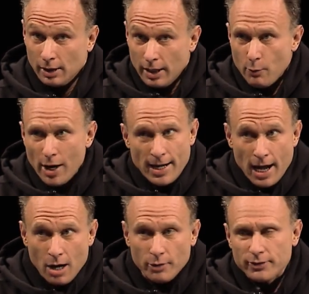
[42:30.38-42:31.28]
right
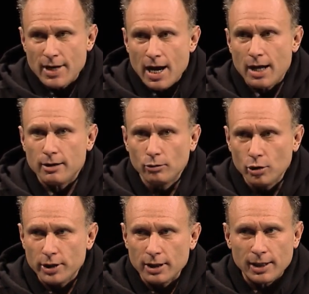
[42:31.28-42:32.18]
now it's not
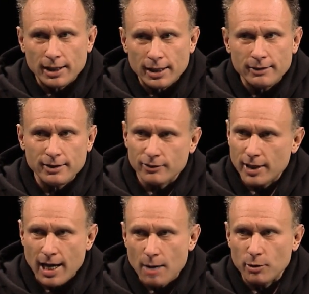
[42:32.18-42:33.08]
looking like anything's
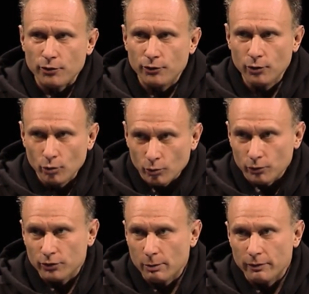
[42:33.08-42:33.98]
going to happen
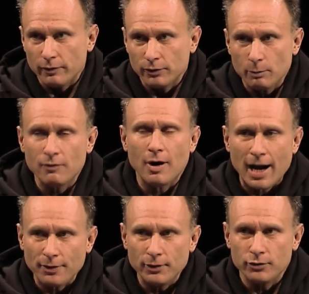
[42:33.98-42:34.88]
soon. Some, right. of, some of our
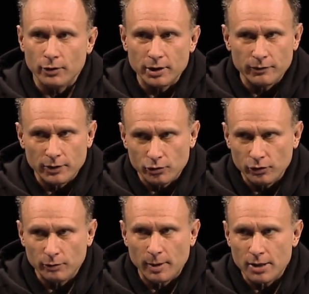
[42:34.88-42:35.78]
athletes are
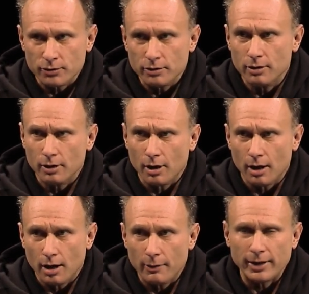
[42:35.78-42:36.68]
individually sponsored right.
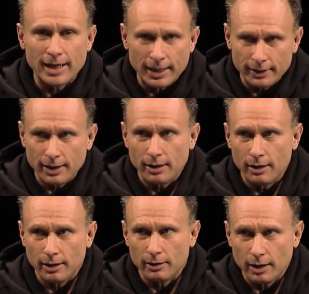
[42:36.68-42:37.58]
Uh, and getting that
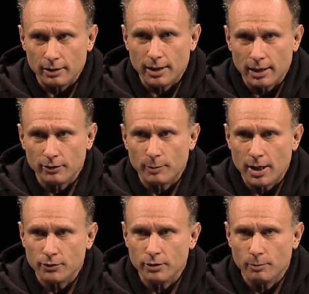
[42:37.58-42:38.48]
and, and getting sponsored,